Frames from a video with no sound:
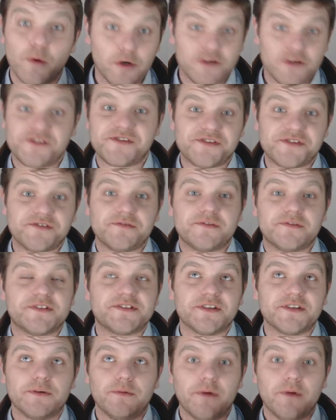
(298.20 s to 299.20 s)
to
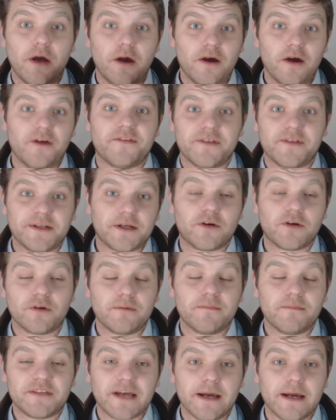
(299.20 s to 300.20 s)
us, to Earth
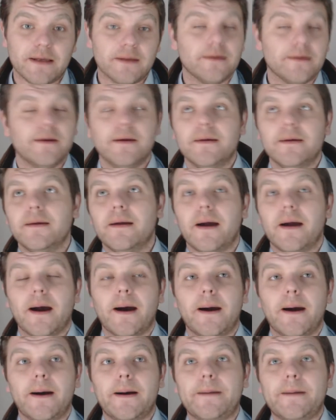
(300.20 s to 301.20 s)
in the current day.
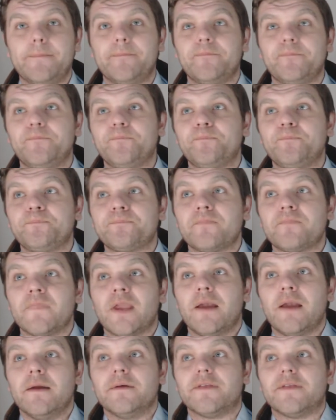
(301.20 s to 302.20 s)
Um,
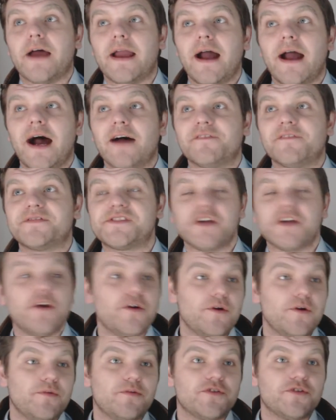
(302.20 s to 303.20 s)
they
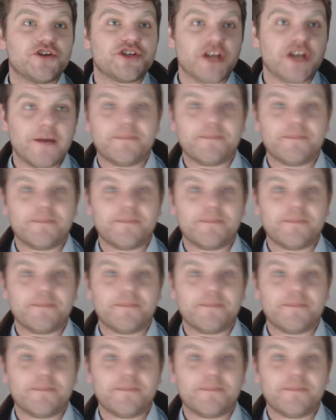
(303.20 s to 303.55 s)
have two